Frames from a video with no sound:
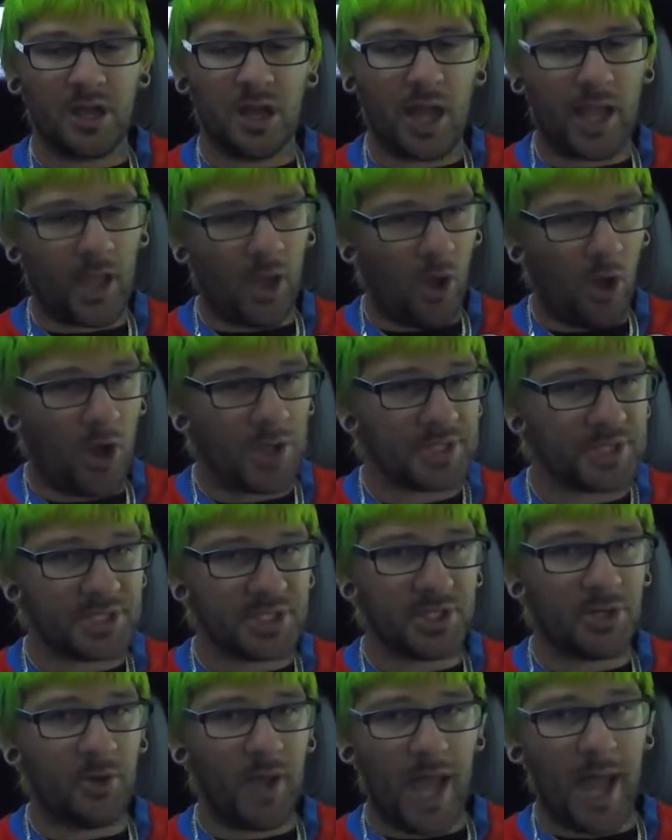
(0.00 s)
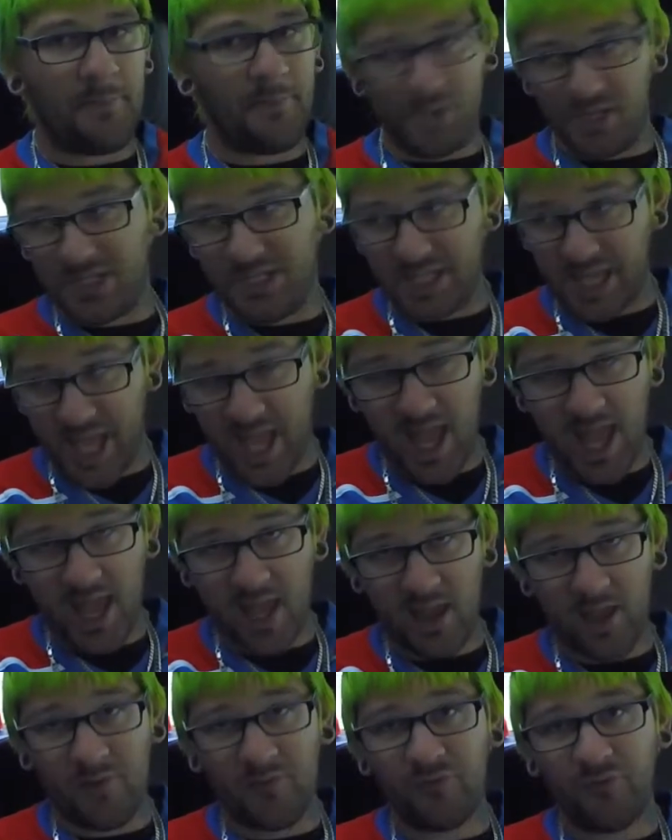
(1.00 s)
I also happen to
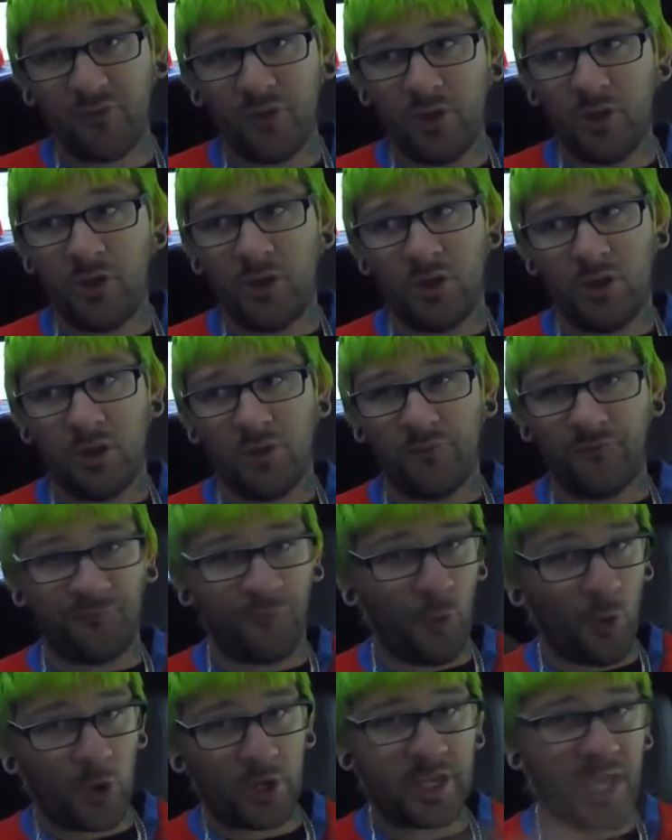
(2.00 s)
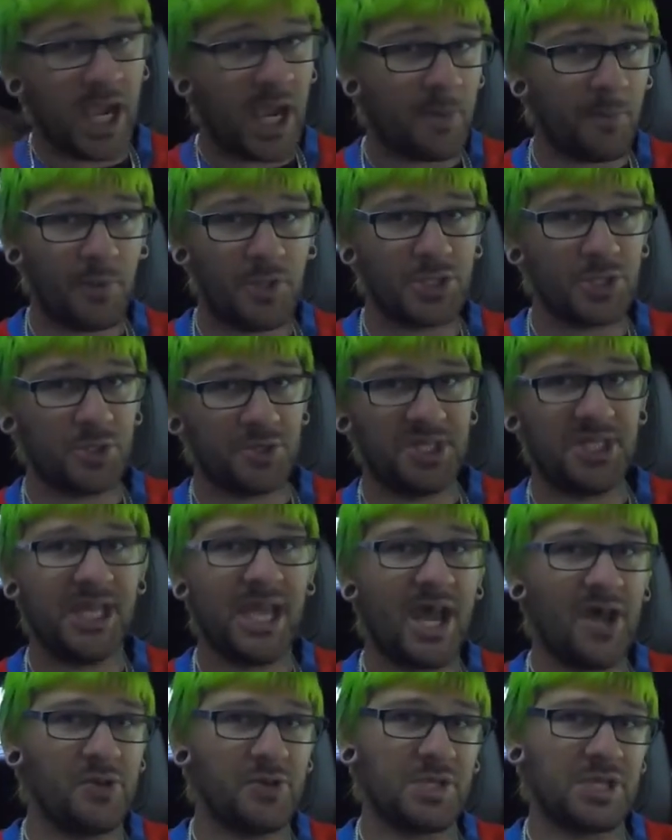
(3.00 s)
have 4 cameras on the
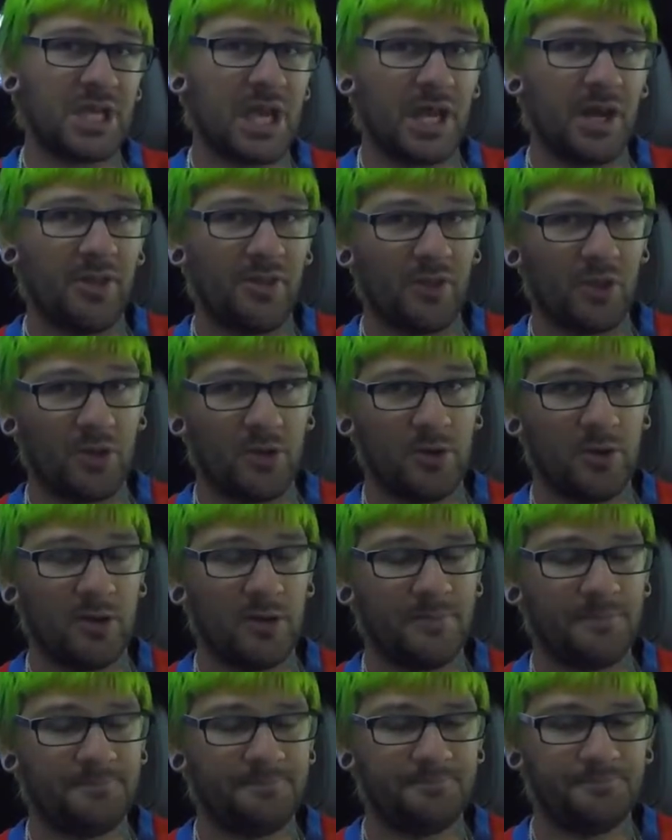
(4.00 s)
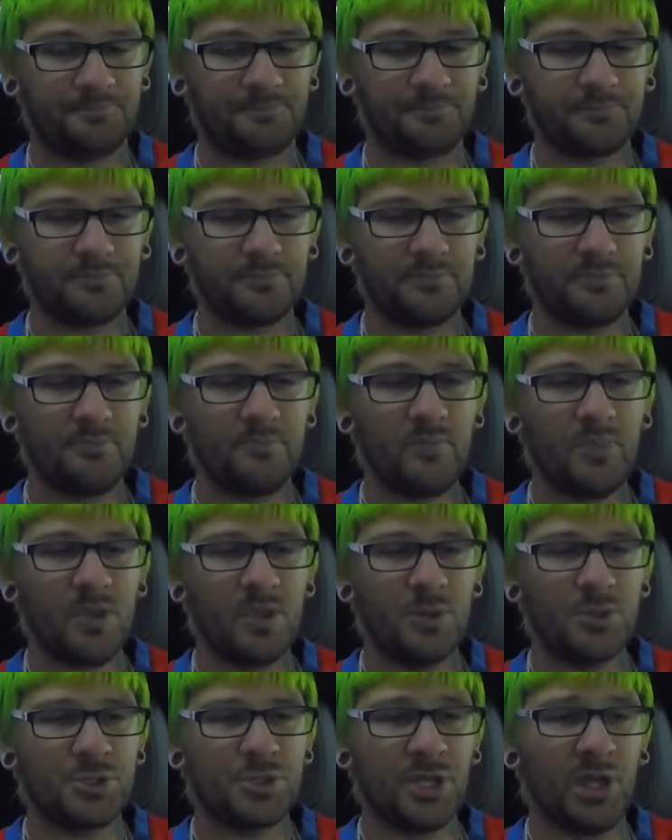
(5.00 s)
outside of the car.
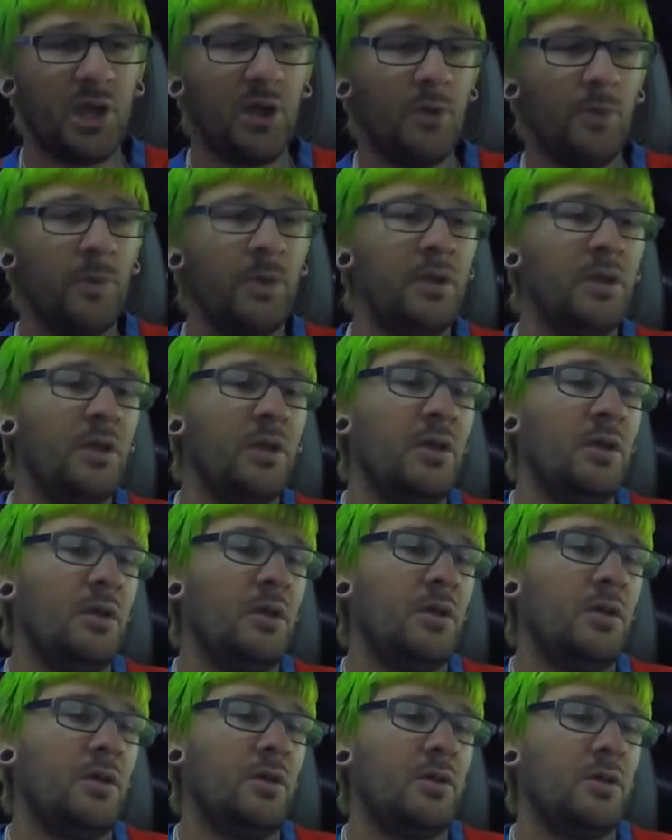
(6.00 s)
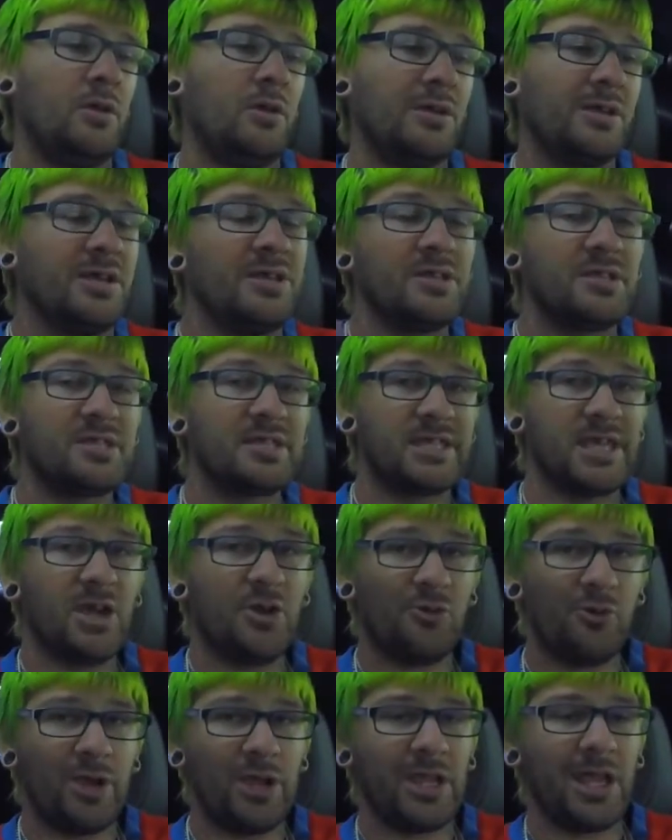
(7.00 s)
So,
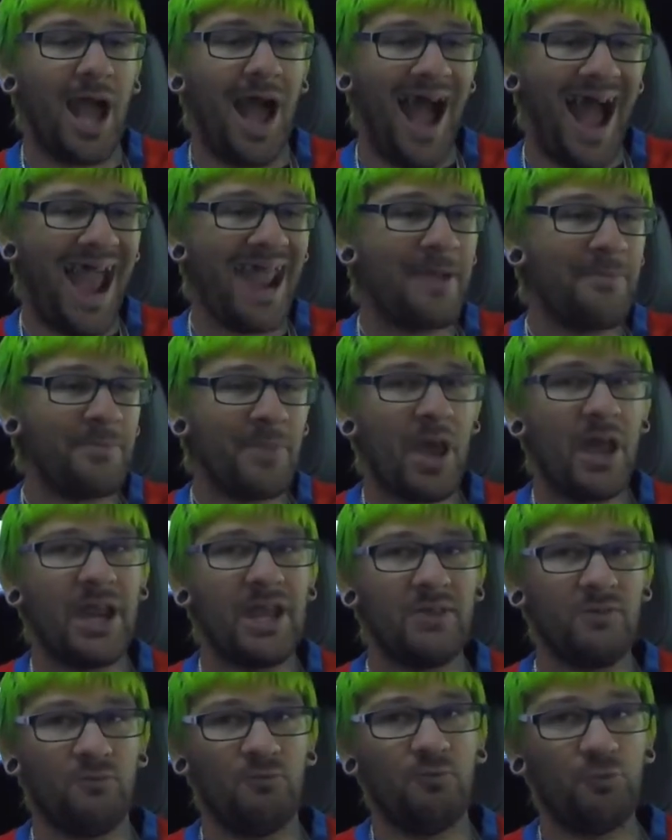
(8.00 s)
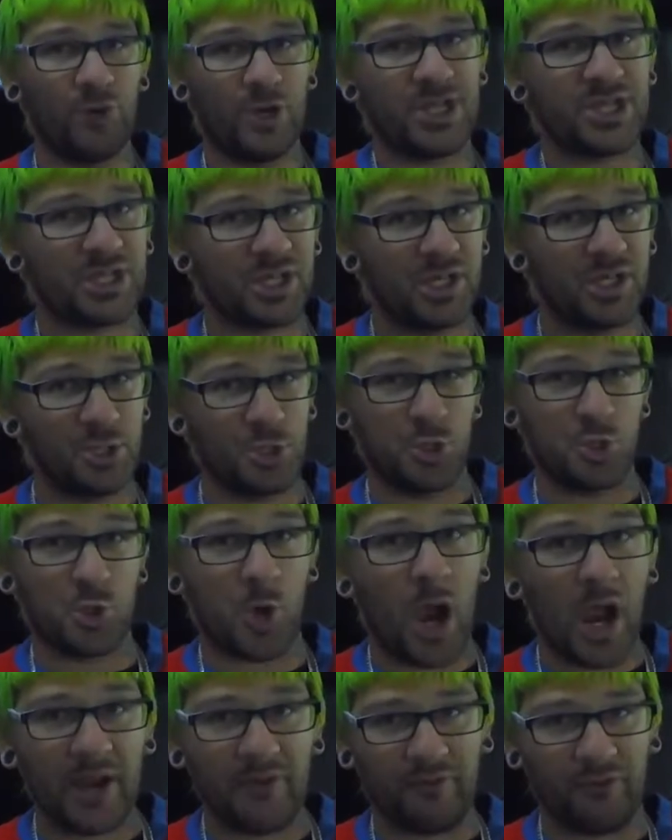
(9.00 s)
considering I'm not a risk
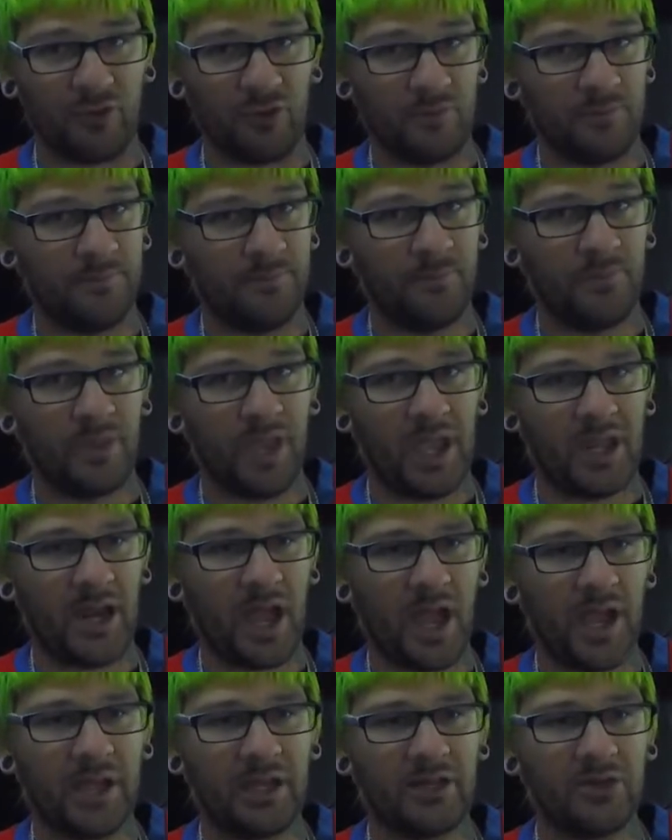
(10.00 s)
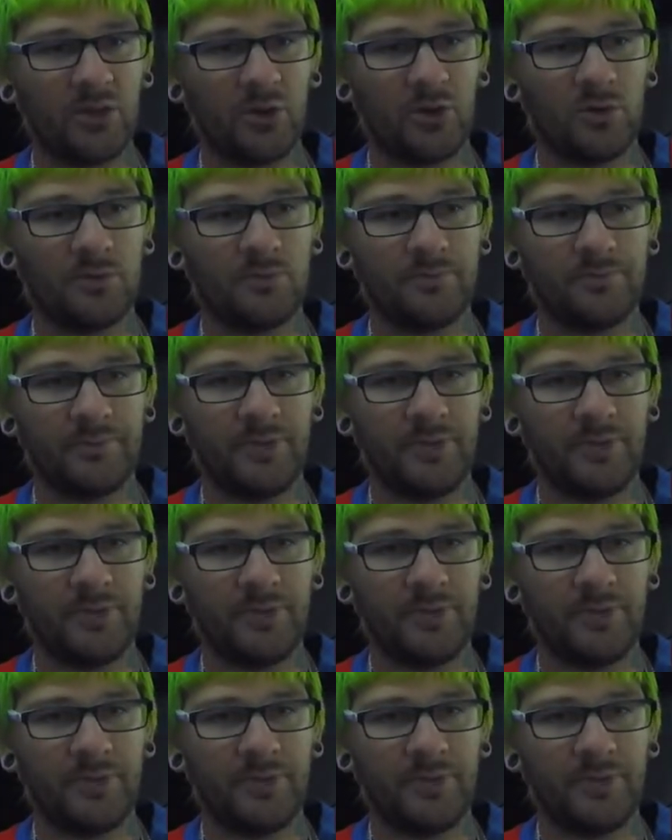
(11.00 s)
driver and I don't,